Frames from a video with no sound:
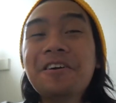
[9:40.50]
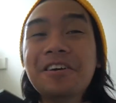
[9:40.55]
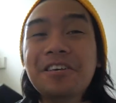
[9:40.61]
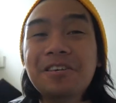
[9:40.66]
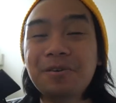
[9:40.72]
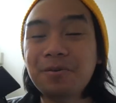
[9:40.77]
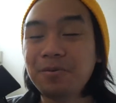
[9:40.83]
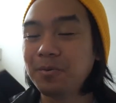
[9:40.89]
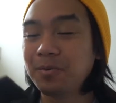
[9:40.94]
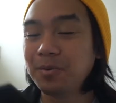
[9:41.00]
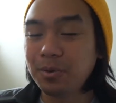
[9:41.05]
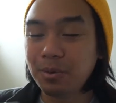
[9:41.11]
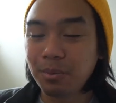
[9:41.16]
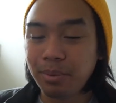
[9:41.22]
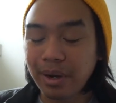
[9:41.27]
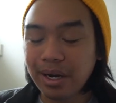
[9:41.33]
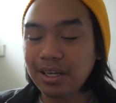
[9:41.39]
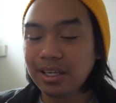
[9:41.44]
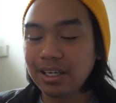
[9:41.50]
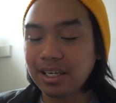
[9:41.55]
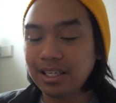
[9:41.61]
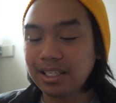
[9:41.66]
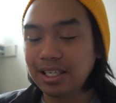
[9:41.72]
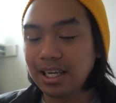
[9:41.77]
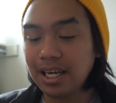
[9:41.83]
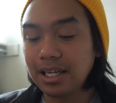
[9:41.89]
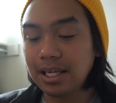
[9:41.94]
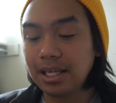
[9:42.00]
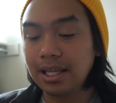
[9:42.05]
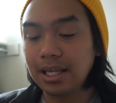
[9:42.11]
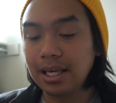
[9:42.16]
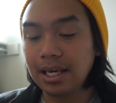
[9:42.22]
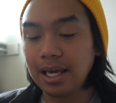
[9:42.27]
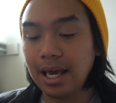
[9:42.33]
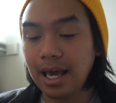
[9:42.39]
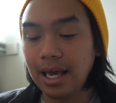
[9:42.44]
you barely could see
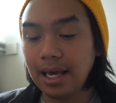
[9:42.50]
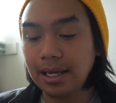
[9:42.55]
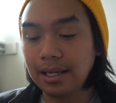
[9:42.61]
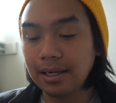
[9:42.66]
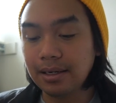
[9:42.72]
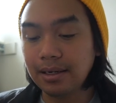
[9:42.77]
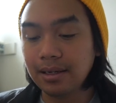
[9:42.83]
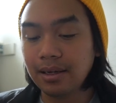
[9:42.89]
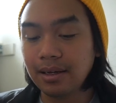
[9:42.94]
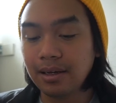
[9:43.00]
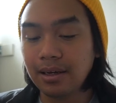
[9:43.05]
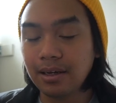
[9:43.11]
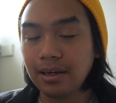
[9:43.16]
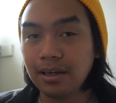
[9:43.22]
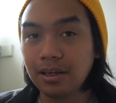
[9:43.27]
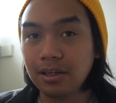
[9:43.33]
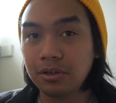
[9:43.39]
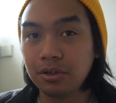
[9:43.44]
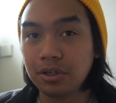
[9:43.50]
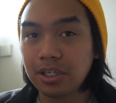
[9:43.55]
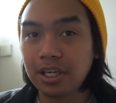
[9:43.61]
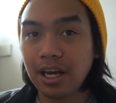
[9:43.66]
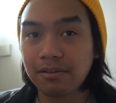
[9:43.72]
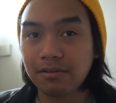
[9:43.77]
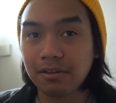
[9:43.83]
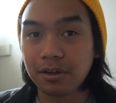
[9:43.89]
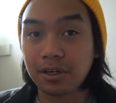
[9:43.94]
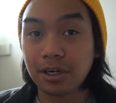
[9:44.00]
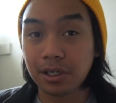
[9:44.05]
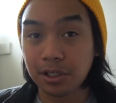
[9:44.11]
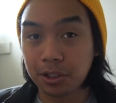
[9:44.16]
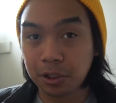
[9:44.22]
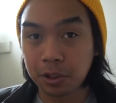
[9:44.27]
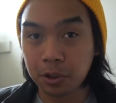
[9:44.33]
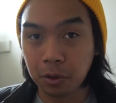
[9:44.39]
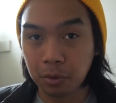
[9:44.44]
anything, and you just have to learn how to
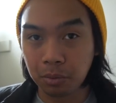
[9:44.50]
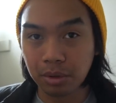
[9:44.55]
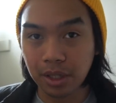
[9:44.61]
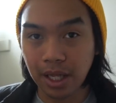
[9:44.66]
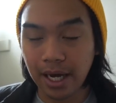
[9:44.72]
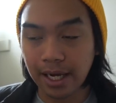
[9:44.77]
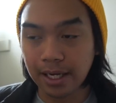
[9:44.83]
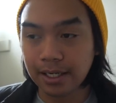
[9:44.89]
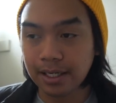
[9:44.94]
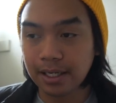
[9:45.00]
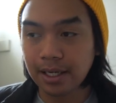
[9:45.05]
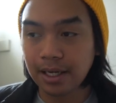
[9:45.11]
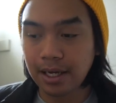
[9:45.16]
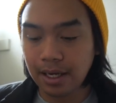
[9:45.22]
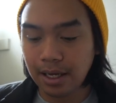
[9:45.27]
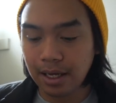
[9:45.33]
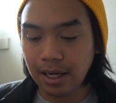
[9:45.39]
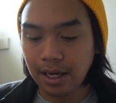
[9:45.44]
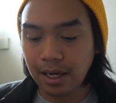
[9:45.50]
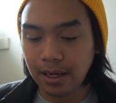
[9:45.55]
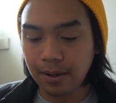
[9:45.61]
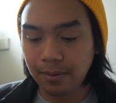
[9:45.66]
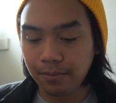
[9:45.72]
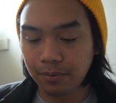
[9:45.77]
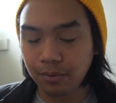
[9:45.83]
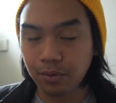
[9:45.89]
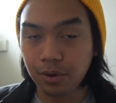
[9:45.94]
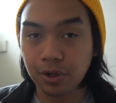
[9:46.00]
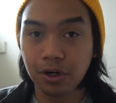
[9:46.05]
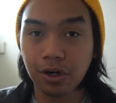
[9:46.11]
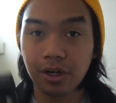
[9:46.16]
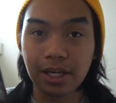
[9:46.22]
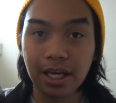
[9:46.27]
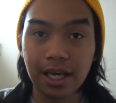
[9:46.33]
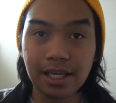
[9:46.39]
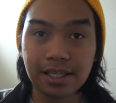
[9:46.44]
shoot blind. When you're
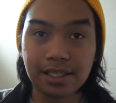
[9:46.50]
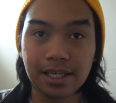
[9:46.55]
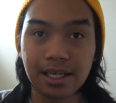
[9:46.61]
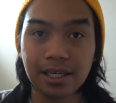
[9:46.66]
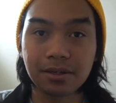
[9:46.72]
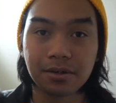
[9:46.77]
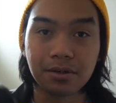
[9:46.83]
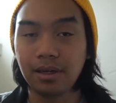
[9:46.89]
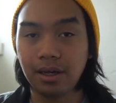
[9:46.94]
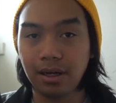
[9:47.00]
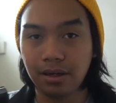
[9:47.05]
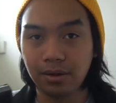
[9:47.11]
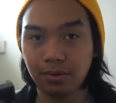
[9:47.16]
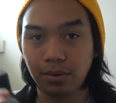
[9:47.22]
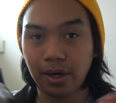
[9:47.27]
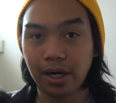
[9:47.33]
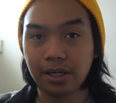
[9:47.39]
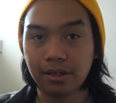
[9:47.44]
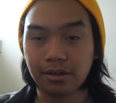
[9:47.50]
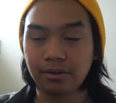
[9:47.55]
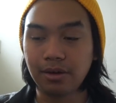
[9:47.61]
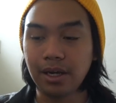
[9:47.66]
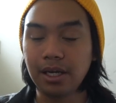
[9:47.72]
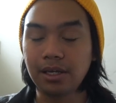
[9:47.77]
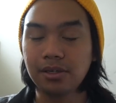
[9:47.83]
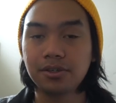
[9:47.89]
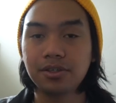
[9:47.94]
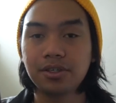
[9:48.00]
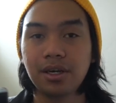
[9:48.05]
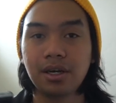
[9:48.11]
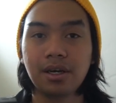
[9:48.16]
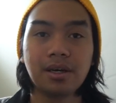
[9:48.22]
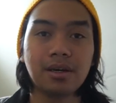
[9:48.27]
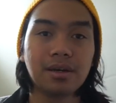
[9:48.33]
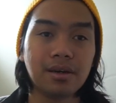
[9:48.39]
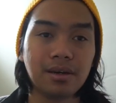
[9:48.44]
on 18 or a wider range,
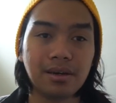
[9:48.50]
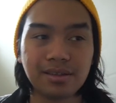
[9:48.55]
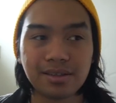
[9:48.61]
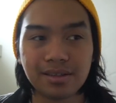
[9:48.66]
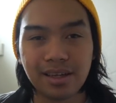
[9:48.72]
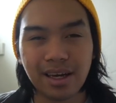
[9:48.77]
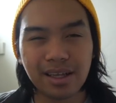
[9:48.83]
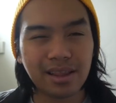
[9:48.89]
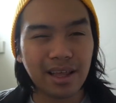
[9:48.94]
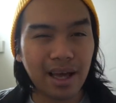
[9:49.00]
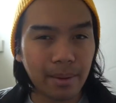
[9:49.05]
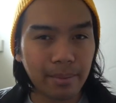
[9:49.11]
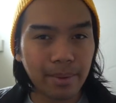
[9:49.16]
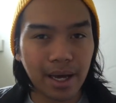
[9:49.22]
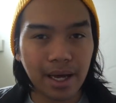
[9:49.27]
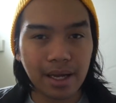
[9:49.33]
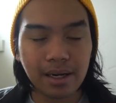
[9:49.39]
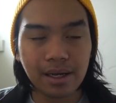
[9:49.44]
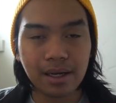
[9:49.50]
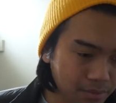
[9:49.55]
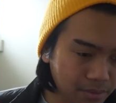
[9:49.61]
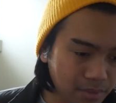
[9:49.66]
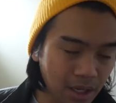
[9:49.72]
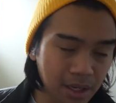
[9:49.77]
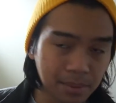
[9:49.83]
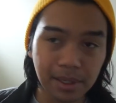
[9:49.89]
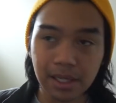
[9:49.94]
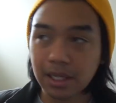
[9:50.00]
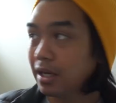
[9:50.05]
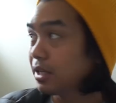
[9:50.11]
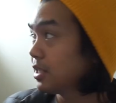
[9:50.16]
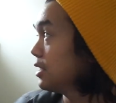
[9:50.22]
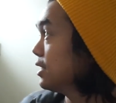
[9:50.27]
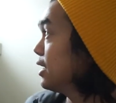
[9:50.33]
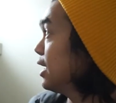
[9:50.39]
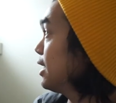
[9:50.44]
it's not that bad. I mean,
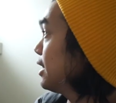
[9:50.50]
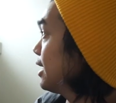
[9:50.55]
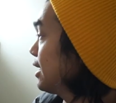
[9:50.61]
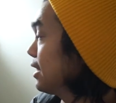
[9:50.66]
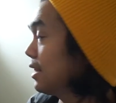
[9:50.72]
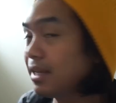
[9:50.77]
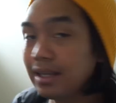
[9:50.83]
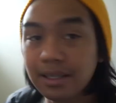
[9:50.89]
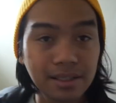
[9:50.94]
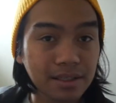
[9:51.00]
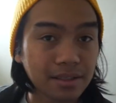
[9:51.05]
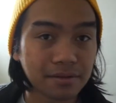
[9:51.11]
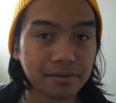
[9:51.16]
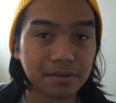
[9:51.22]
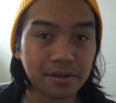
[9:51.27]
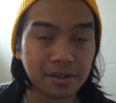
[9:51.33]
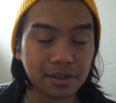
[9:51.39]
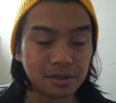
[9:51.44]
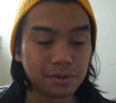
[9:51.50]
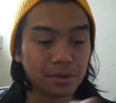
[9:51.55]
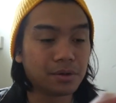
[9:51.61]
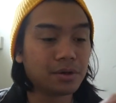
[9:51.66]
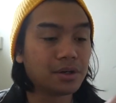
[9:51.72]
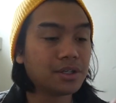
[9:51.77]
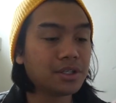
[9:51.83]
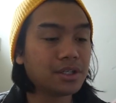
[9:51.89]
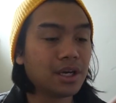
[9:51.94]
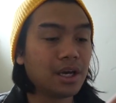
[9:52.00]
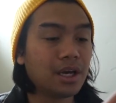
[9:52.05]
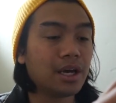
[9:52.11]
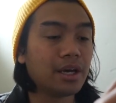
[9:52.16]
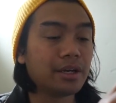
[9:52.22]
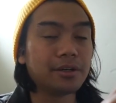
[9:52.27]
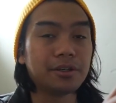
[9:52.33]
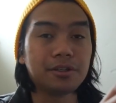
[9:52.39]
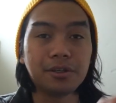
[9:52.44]
on a day like this, if you're indoors
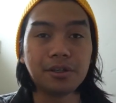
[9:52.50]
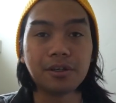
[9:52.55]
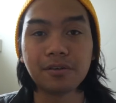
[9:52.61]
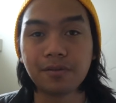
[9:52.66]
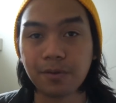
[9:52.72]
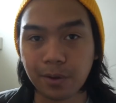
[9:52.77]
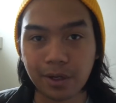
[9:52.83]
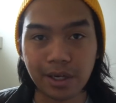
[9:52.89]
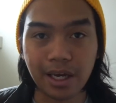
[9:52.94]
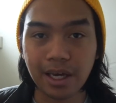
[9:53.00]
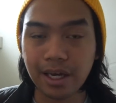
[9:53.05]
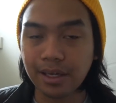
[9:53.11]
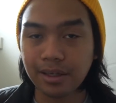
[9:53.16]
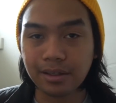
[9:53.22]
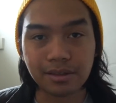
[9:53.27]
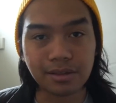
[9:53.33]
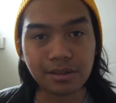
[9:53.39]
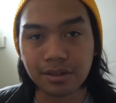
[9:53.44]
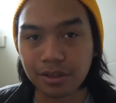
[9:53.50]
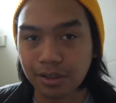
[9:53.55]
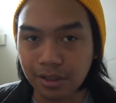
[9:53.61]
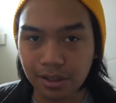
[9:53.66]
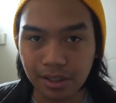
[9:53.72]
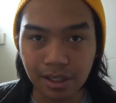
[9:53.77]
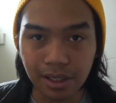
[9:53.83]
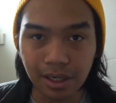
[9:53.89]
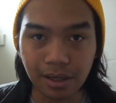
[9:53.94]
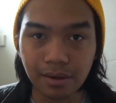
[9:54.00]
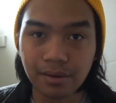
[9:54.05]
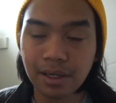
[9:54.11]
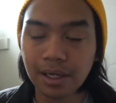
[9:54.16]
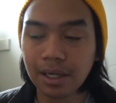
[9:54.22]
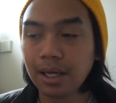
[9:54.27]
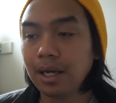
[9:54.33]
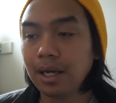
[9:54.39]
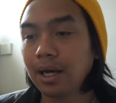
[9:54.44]
and you're shooting 4K, you're good to go.
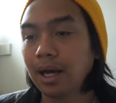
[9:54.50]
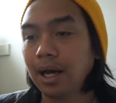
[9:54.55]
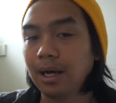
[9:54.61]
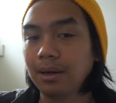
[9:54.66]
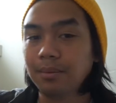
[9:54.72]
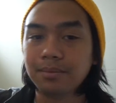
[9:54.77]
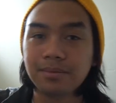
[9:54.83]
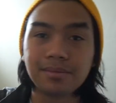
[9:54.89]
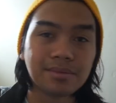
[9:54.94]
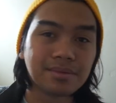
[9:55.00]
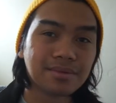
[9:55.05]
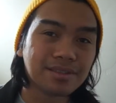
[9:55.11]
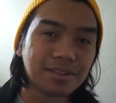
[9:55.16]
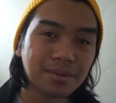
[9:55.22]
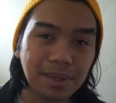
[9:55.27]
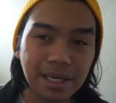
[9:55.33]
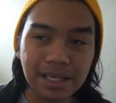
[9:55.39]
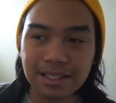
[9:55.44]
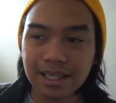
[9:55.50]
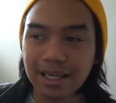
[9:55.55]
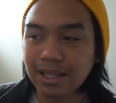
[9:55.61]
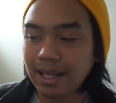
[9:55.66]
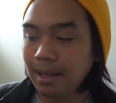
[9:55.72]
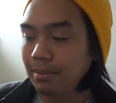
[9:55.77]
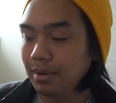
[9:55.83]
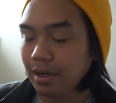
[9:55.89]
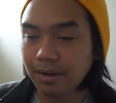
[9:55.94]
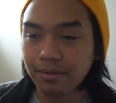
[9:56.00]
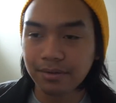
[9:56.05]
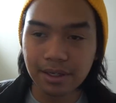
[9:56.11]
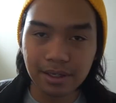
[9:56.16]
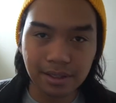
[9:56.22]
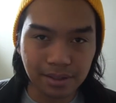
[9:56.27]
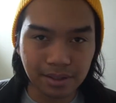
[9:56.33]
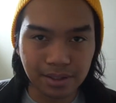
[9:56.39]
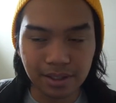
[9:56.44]
To me, it's not that big of a
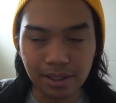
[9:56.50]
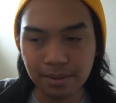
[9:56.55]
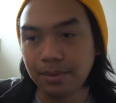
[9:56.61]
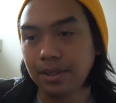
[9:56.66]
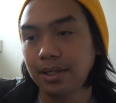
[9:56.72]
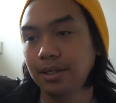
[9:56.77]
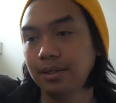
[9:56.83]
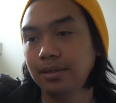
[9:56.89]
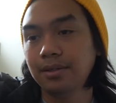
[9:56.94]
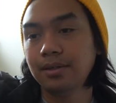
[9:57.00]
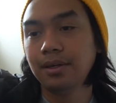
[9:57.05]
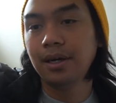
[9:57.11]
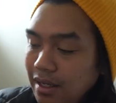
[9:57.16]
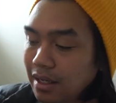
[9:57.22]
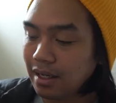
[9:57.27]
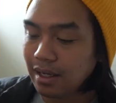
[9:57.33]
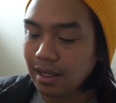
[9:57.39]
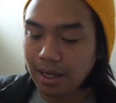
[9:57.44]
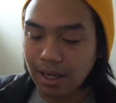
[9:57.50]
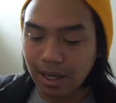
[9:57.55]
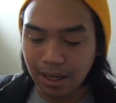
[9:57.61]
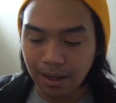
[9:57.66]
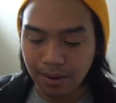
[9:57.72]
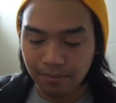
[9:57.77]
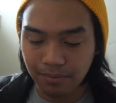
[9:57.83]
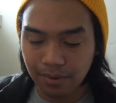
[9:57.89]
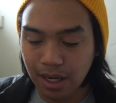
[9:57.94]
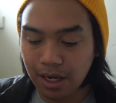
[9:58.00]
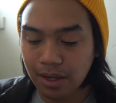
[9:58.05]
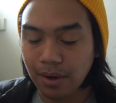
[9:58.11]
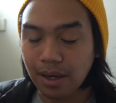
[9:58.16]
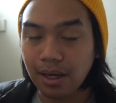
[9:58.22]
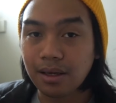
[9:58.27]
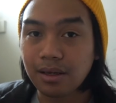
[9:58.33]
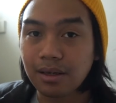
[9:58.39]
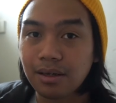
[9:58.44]
deal. To some, it is.
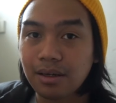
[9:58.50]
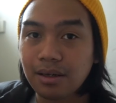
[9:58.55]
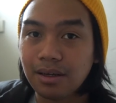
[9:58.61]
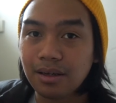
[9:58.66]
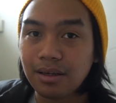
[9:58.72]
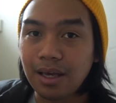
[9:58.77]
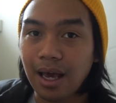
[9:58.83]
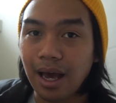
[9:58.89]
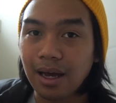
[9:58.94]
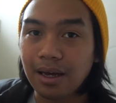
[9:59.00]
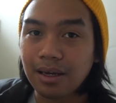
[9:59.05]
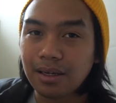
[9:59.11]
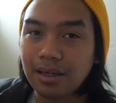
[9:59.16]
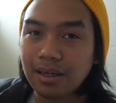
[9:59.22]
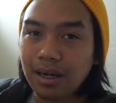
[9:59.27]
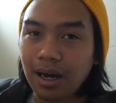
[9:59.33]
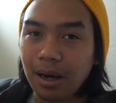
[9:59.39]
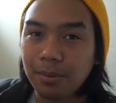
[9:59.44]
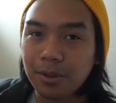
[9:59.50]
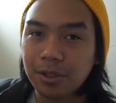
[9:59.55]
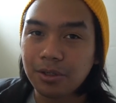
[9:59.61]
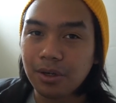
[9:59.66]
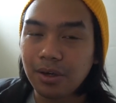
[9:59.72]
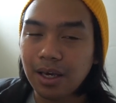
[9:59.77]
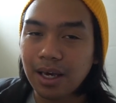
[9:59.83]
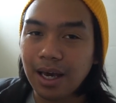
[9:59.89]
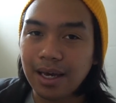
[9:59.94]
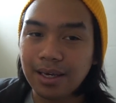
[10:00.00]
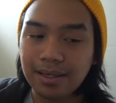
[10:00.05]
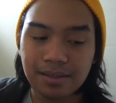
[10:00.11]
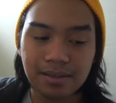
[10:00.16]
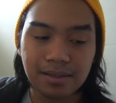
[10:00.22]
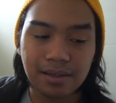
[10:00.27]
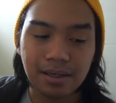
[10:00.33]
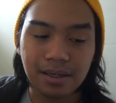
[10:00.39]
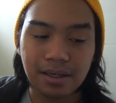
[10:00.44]
Anyway, yeah, I'm gonna show you
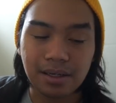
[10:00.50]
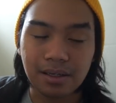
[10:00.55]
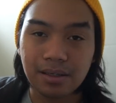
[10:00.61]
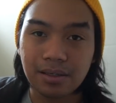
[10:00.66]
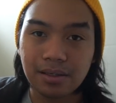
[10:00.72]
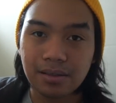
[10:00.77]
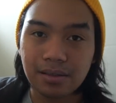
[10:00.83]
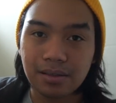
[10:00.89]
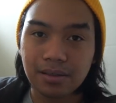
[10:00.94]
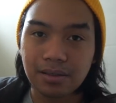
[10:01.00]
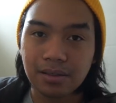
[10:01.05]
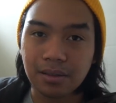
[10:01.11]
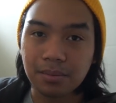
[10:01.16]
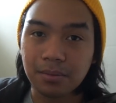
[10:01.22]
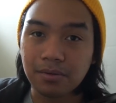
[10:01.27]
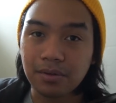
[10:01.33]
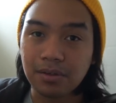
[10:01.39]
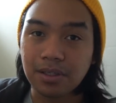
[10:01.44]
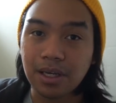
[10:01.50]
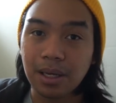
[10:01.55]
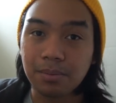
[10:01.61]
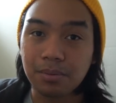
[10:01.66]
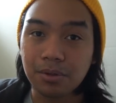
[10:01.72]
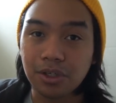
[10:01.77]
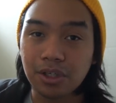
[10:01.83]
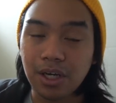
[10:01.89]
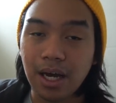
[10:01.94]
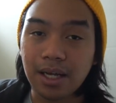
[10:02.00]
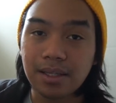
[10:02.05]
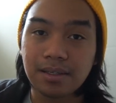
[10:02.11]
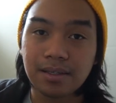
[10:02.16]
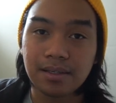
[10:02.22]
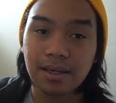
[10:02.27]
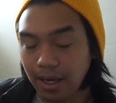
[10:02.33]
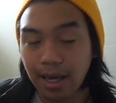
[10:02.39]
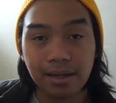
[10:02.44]
guys some of the sample
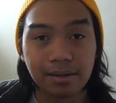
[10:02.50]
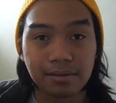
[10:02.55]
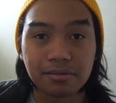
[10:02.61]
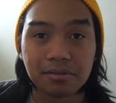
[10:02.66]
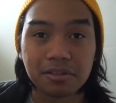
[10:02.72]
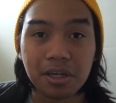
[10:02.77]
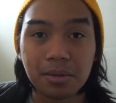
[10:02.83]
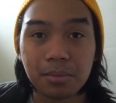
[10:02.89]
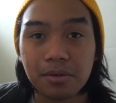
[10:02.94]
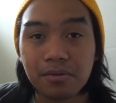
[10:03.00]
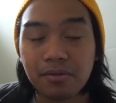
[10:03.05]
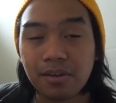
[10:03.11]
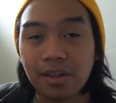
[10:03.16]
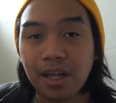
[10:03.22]
shots. Yeah, tell me if